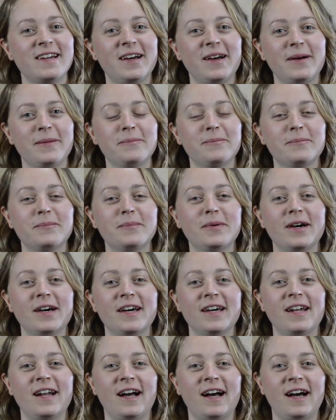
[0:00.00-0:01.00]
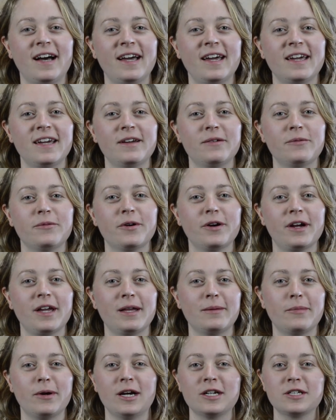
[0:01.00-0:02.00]
but I work
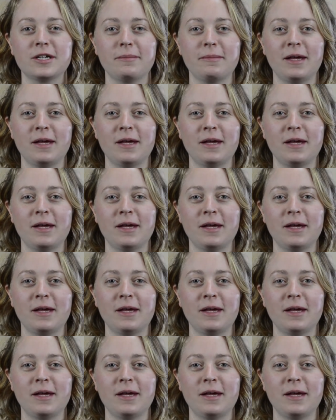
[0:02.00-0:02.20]
in project